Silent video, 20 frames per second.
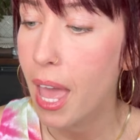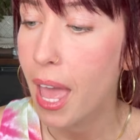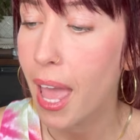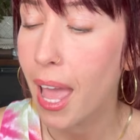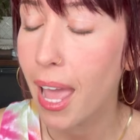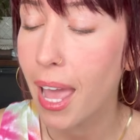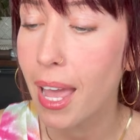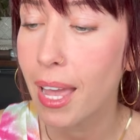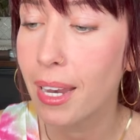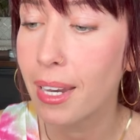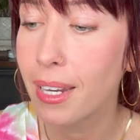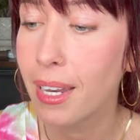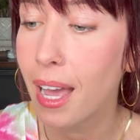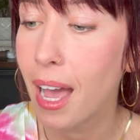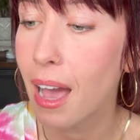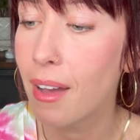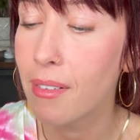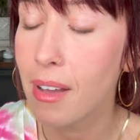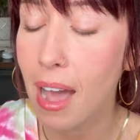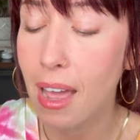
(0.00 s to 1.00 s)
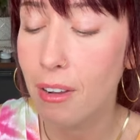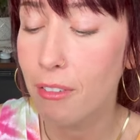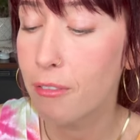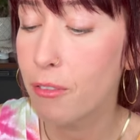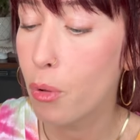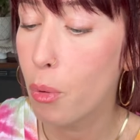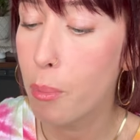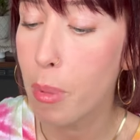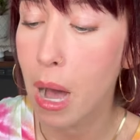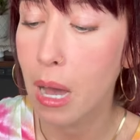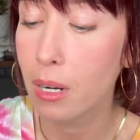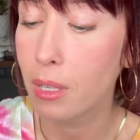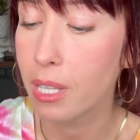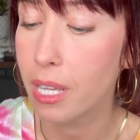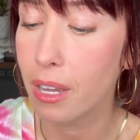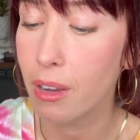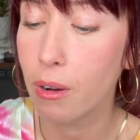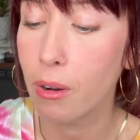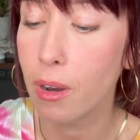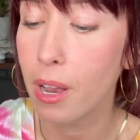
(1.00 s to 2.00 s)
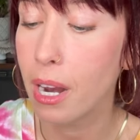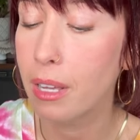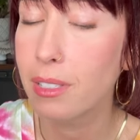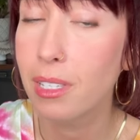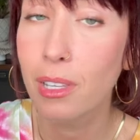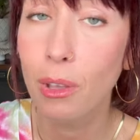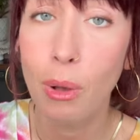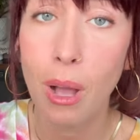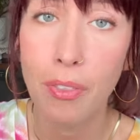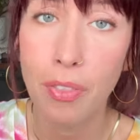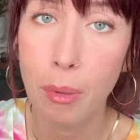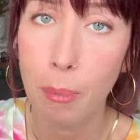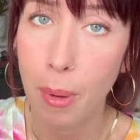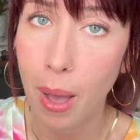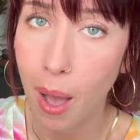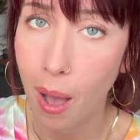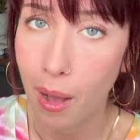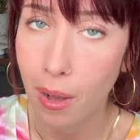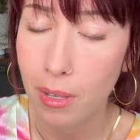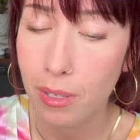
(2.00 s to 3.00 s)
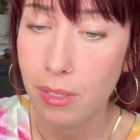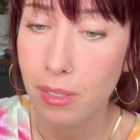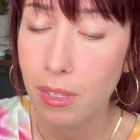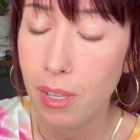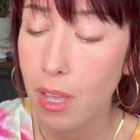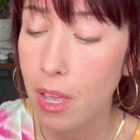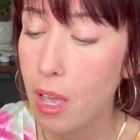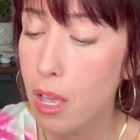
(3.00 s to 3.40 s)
And I've got a full bottle here, and I still got the box.